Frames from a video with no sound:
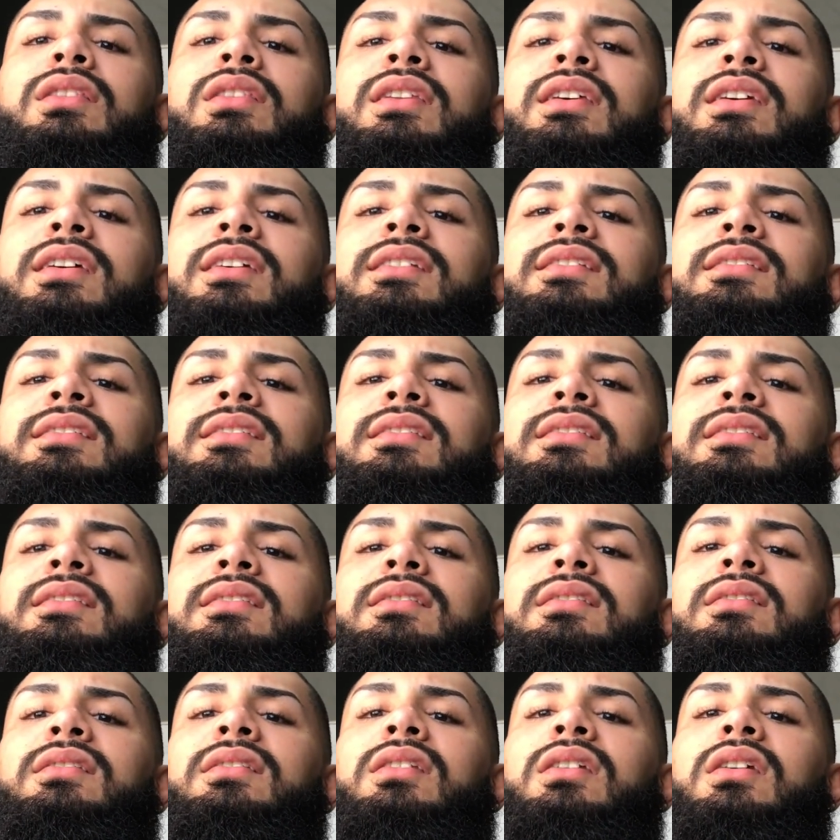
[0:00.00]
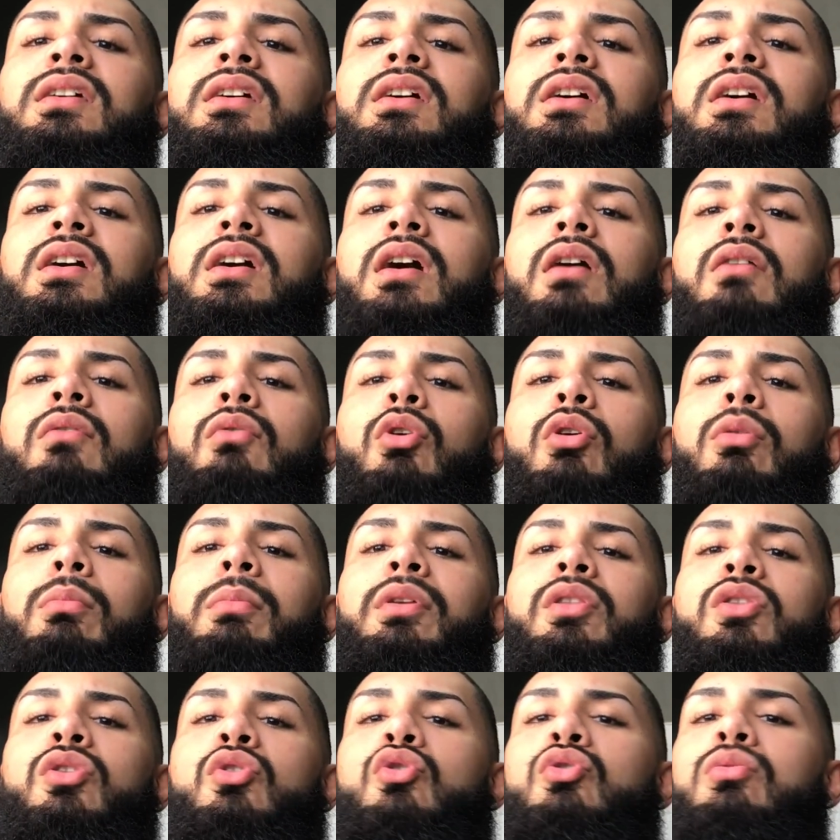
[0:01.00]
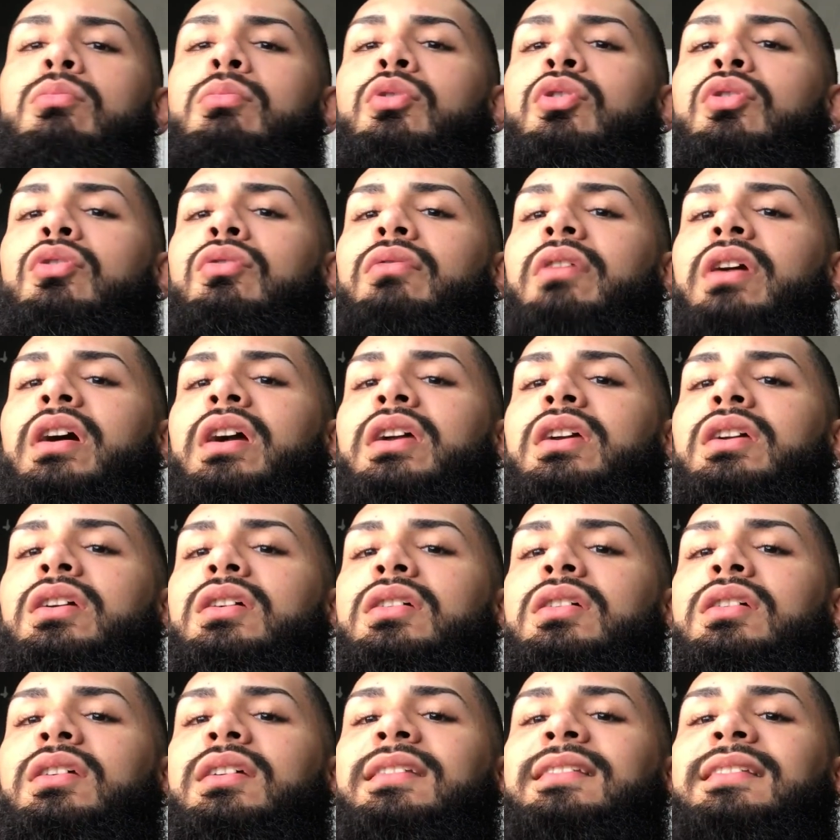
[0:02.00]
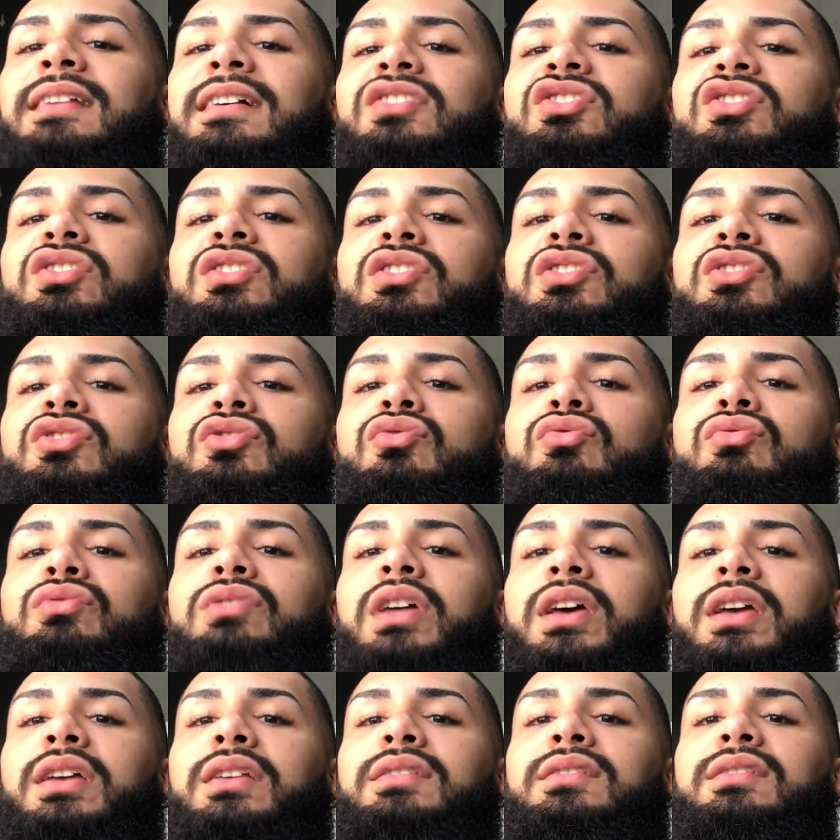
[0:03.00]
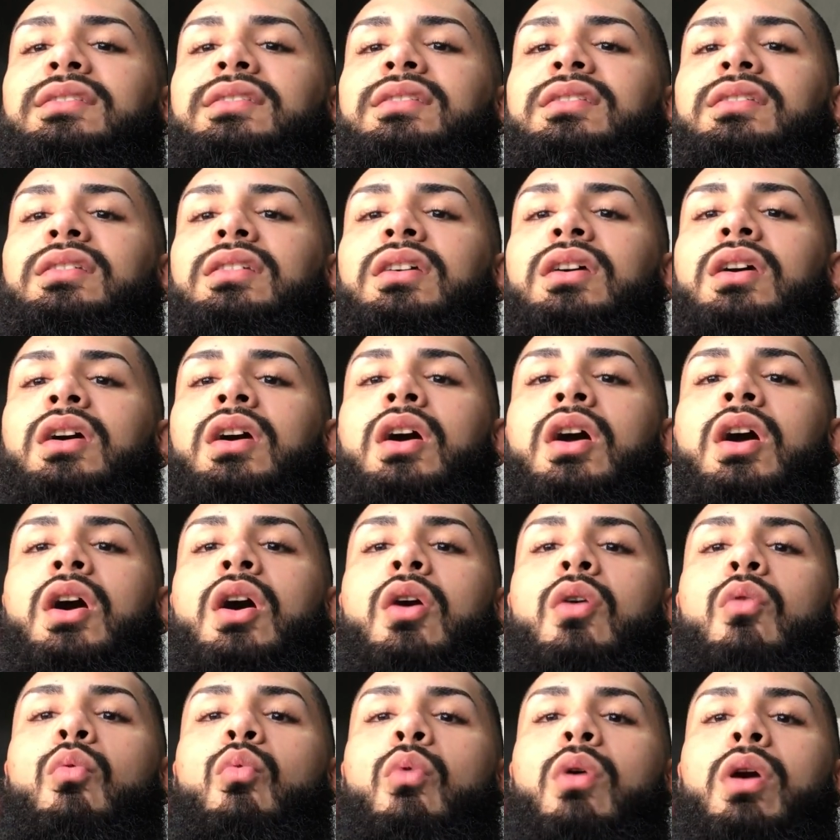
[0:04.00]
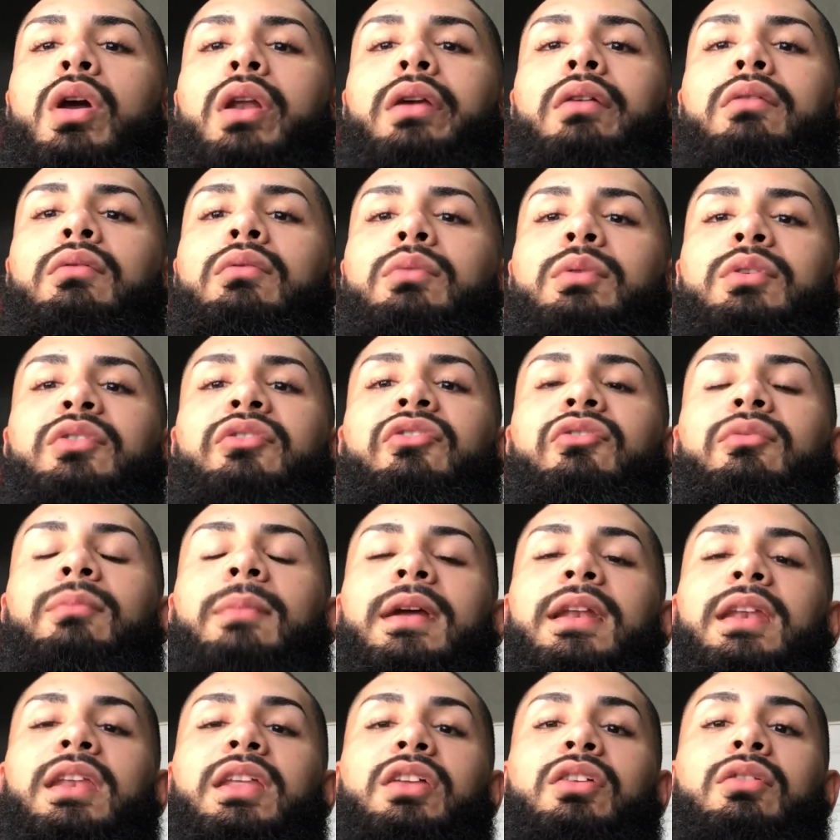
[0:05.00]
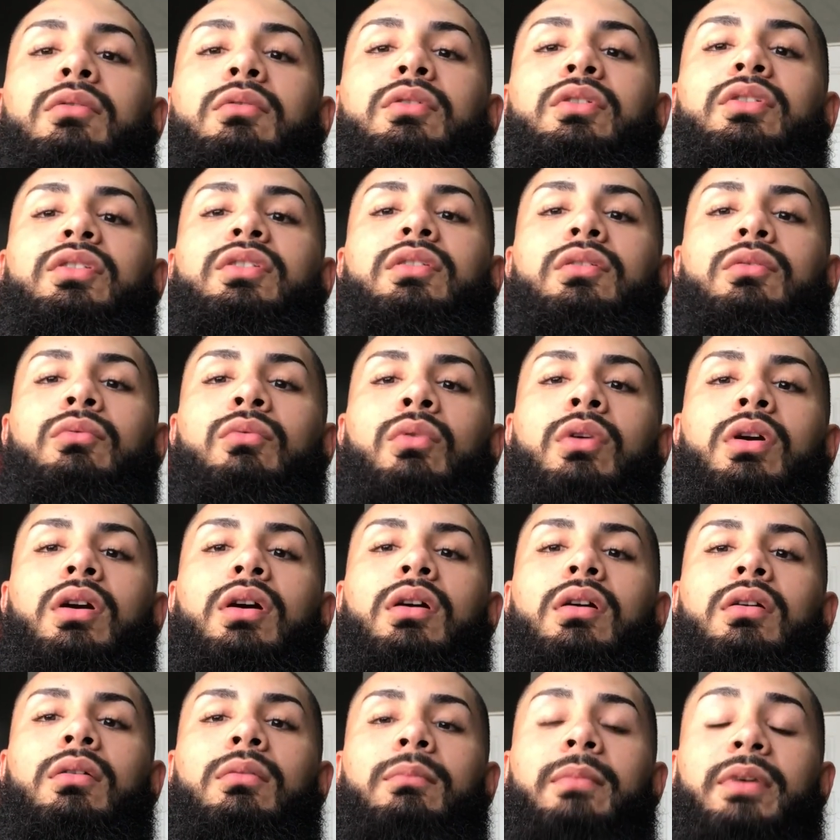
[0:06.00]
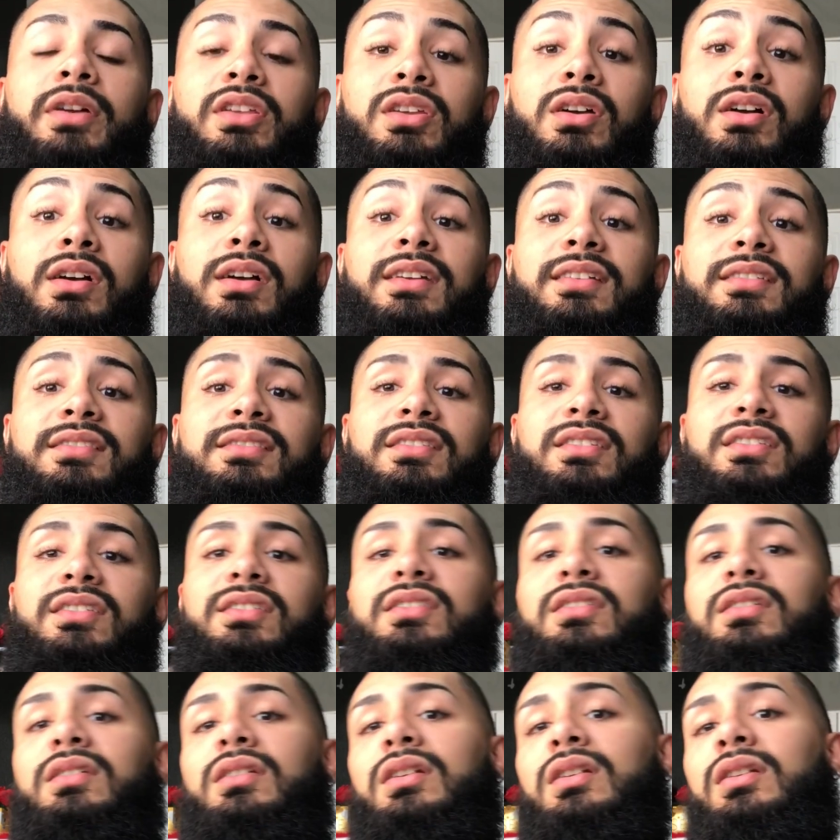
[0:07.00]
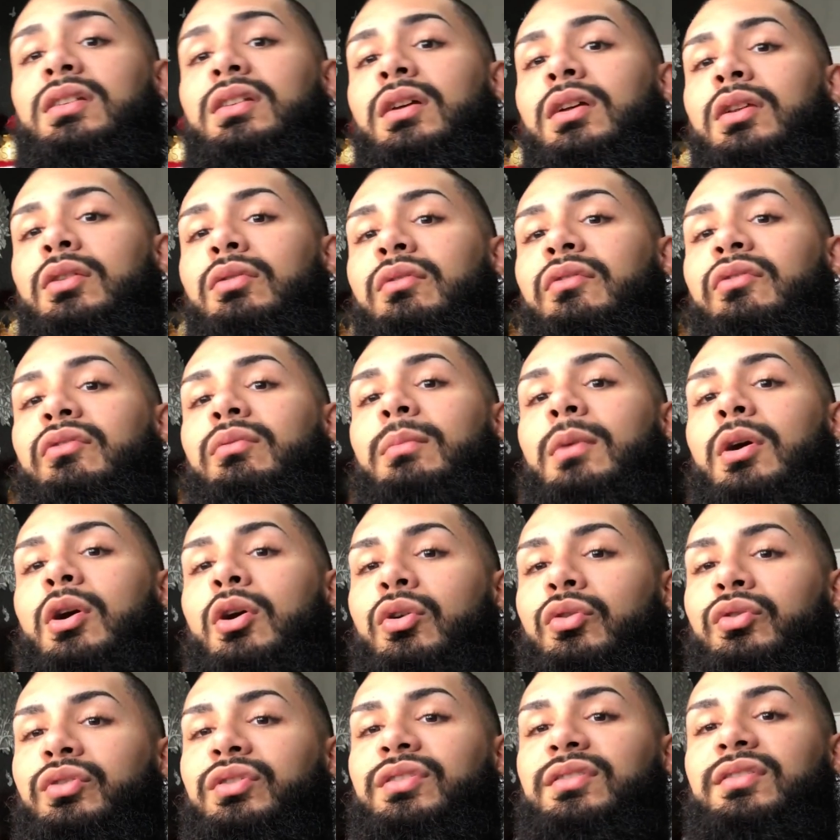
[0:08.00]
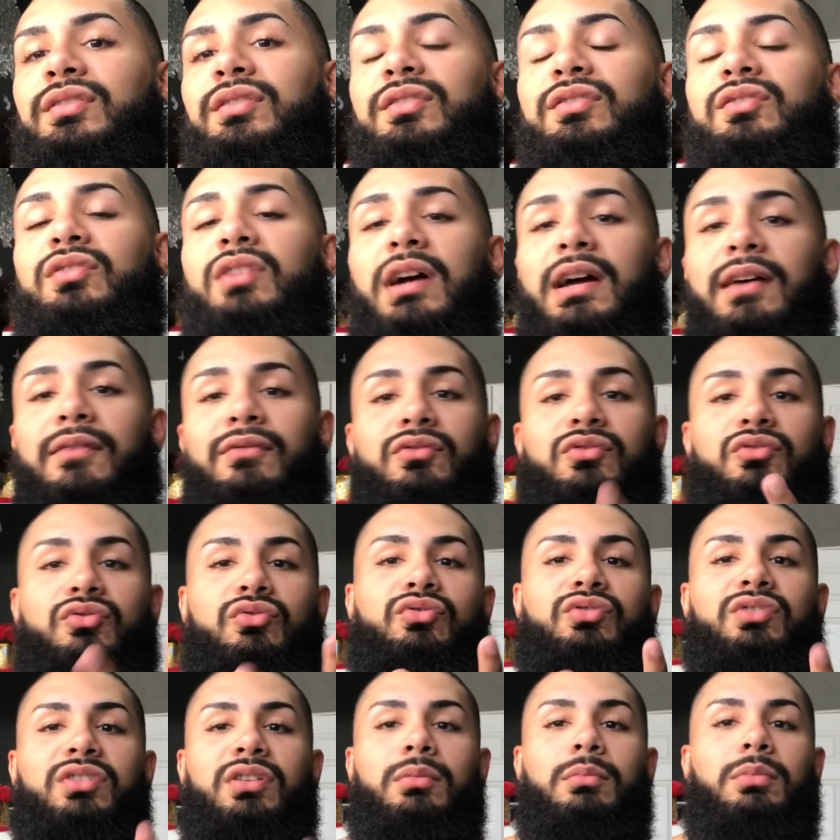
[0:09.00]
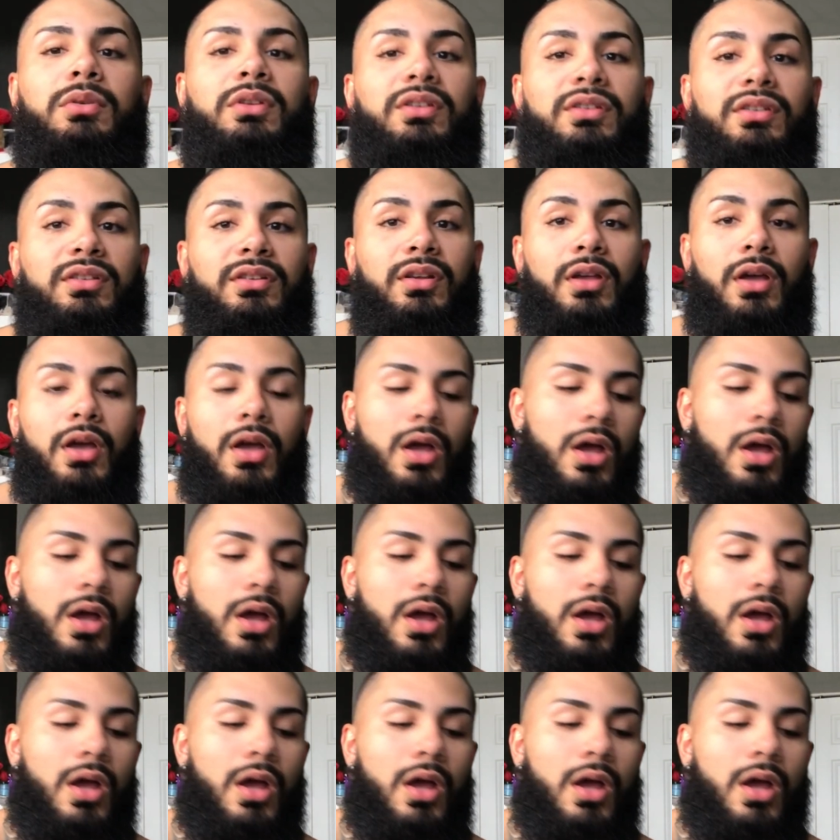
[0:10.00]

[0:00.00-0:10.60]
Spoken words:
This Roman numeral right here is actually two dates. One of them is for my little one, my youngest sister, and the other one for my older sister. I have two siblings.